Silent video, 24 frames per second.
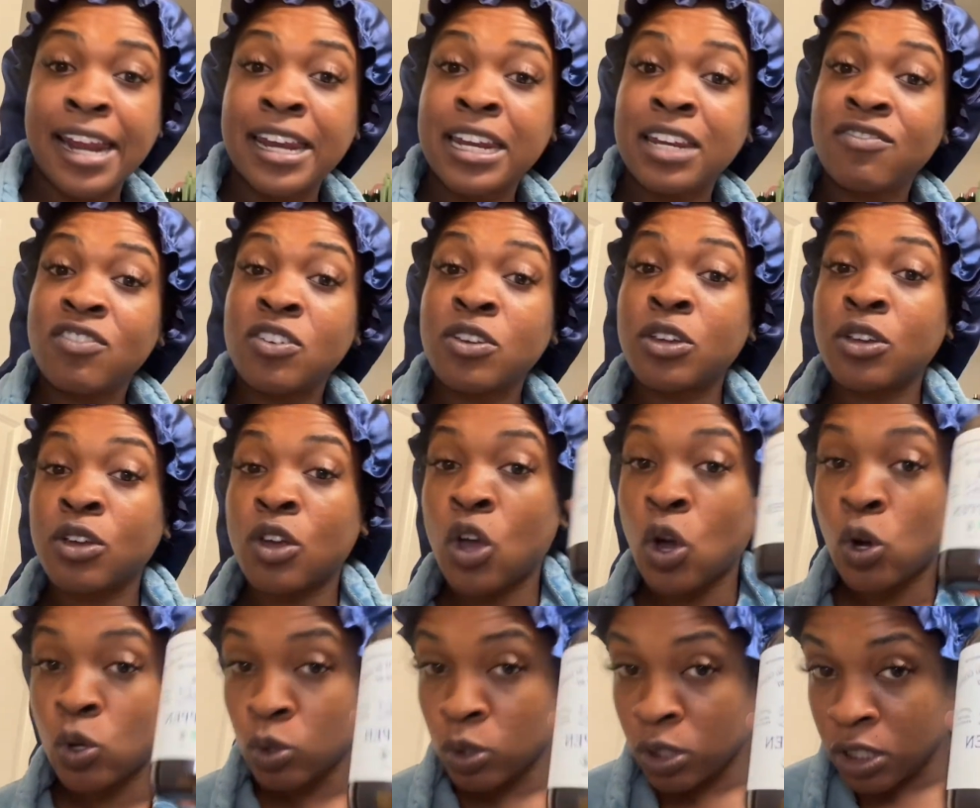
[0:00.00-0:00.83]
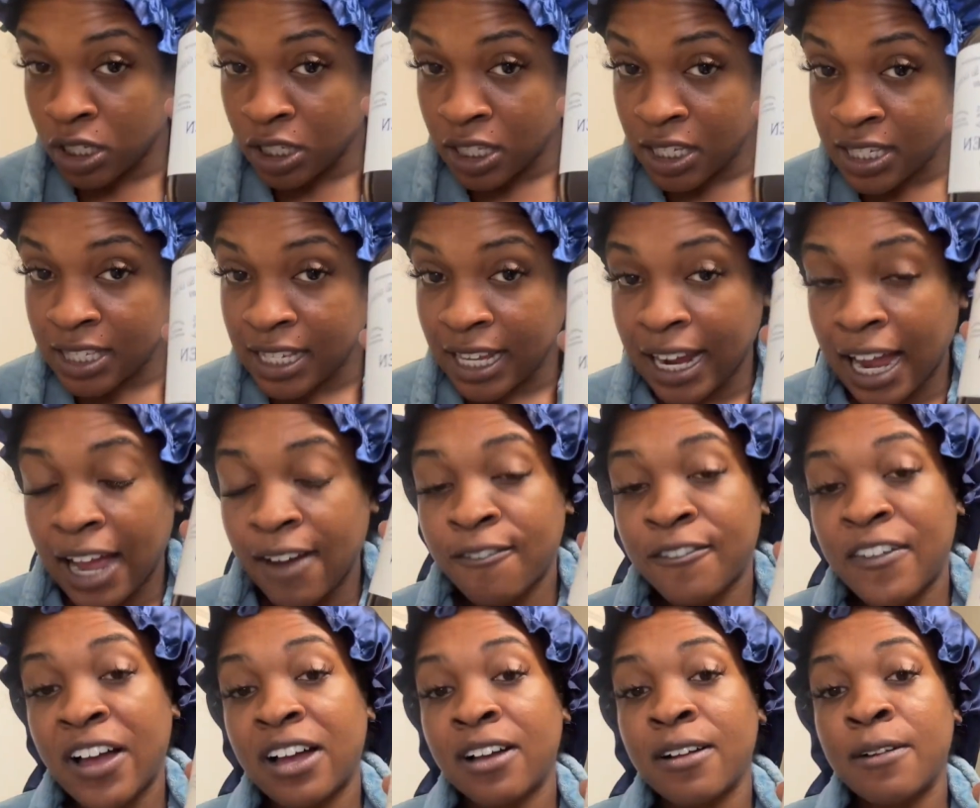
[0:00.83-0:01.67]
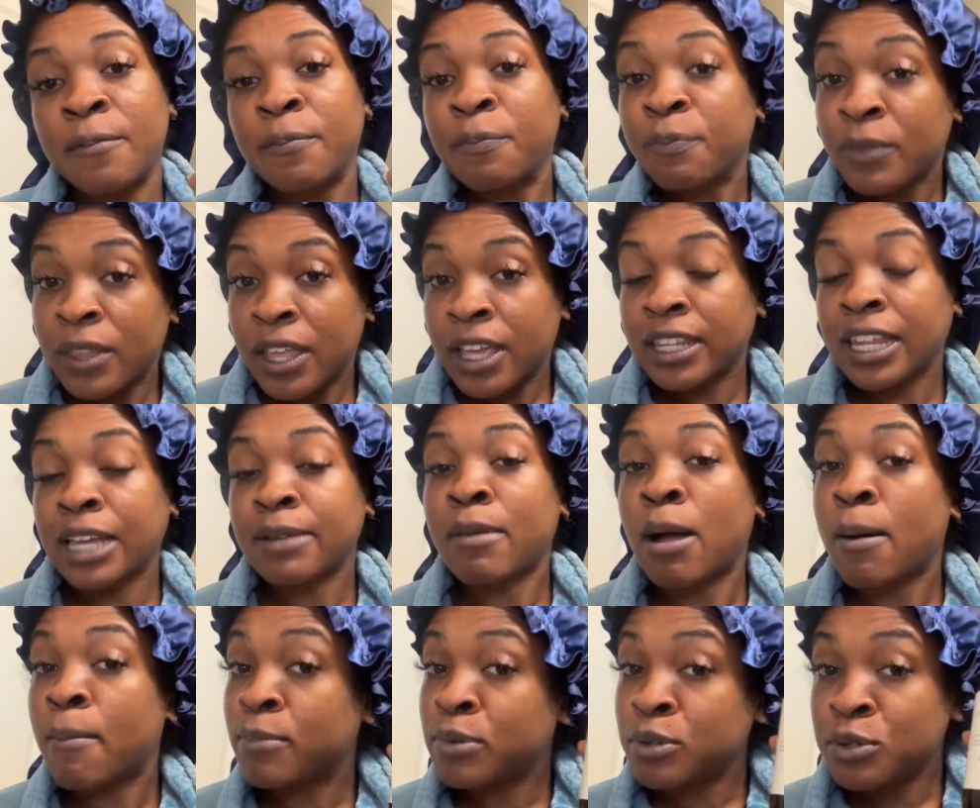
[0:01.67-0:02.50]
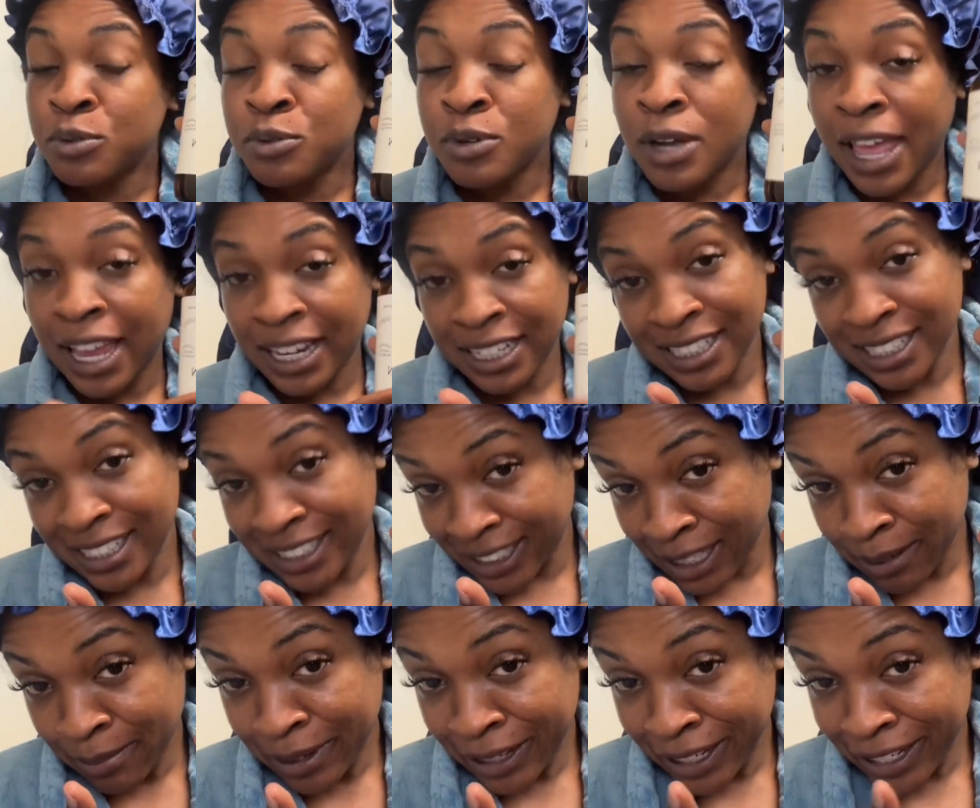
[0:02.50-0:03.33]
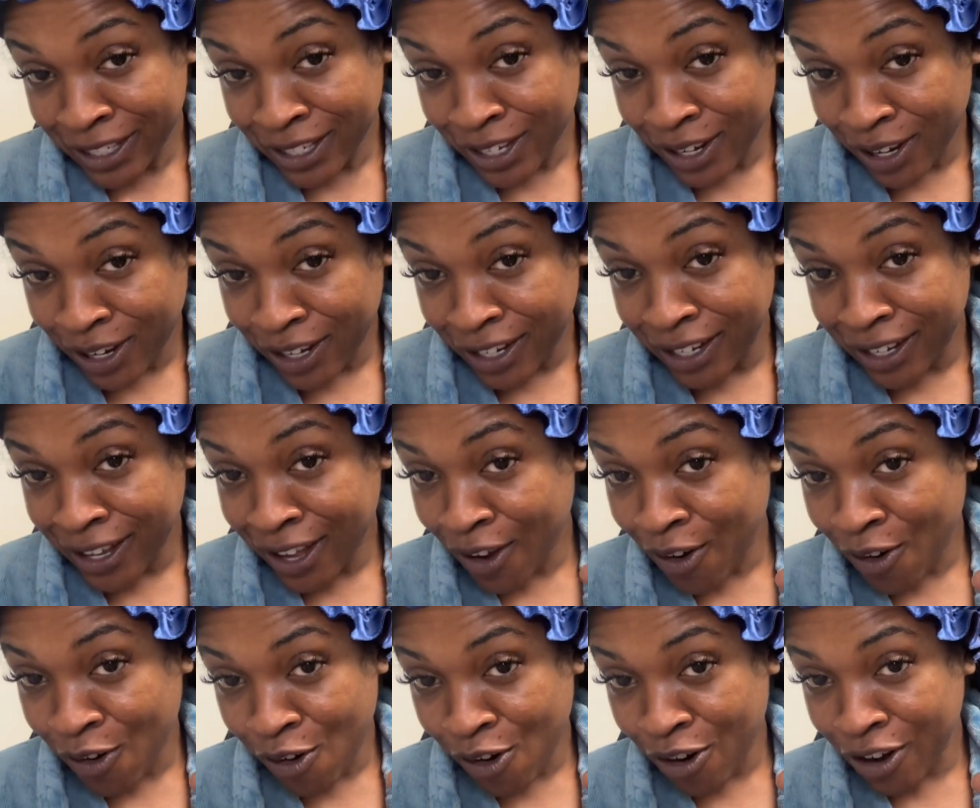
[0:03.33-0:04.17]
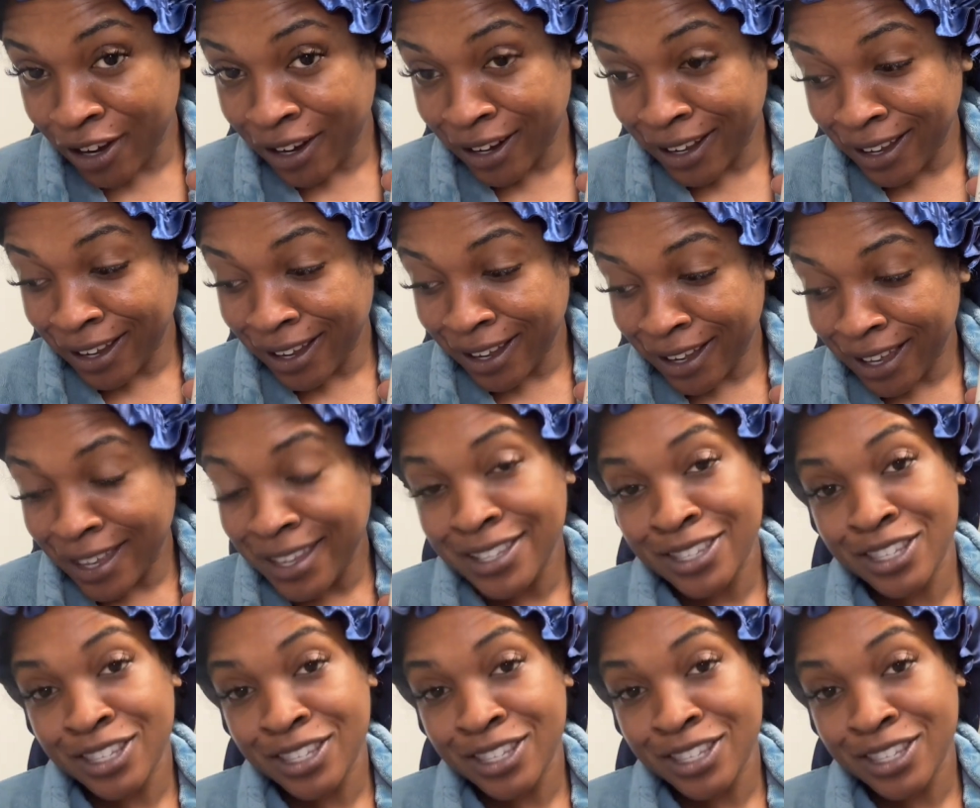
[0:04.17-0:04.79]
And I didn't even go to this, like I found, like my boo actually sent me this on